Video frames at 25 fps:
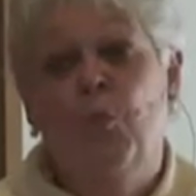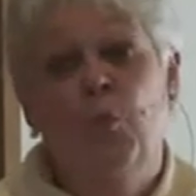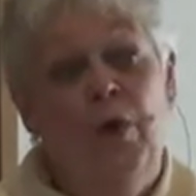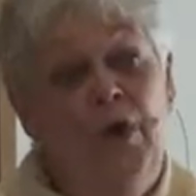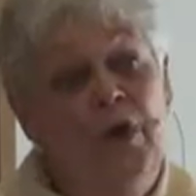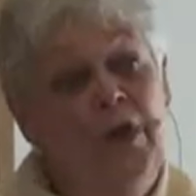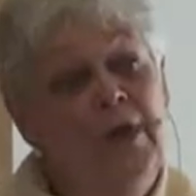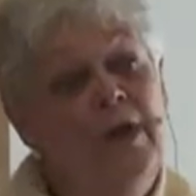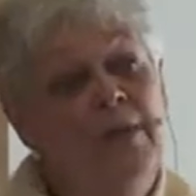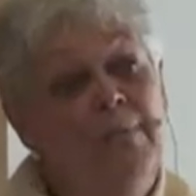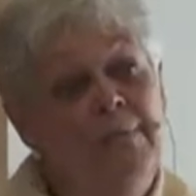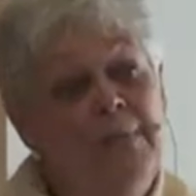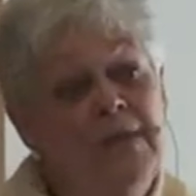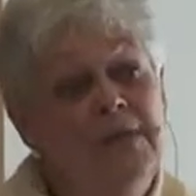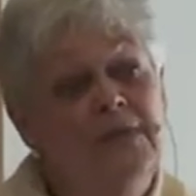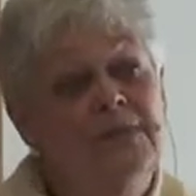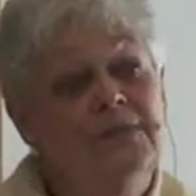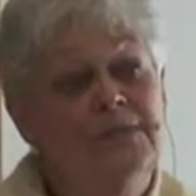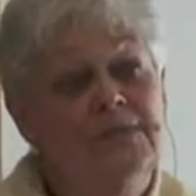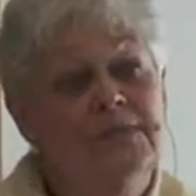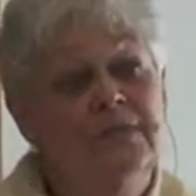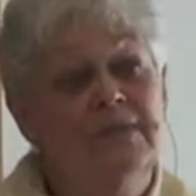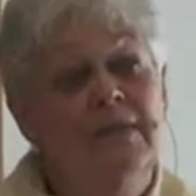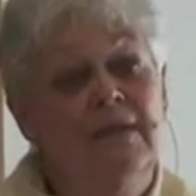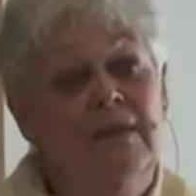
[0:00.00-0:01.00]
we're going to
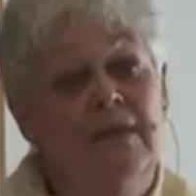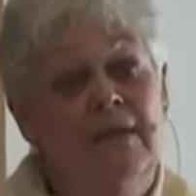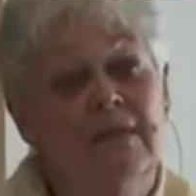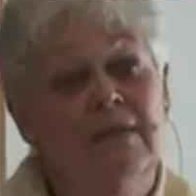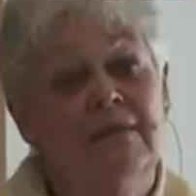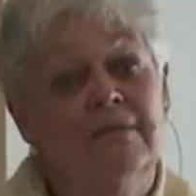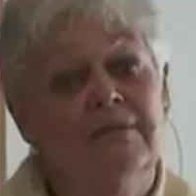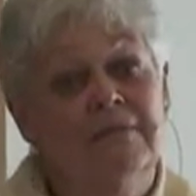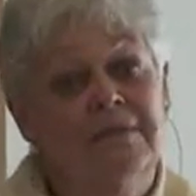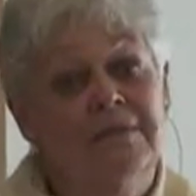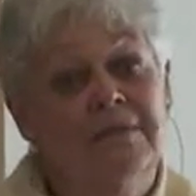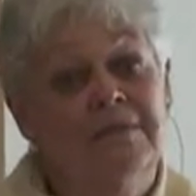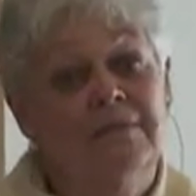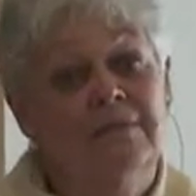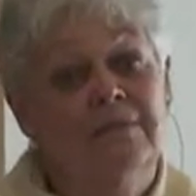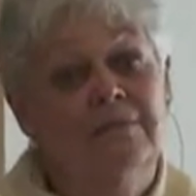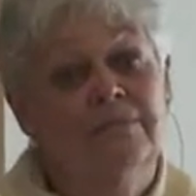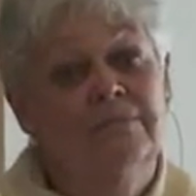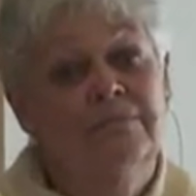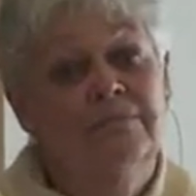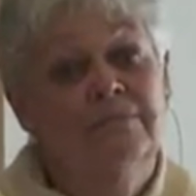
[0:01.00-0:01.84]
miss things.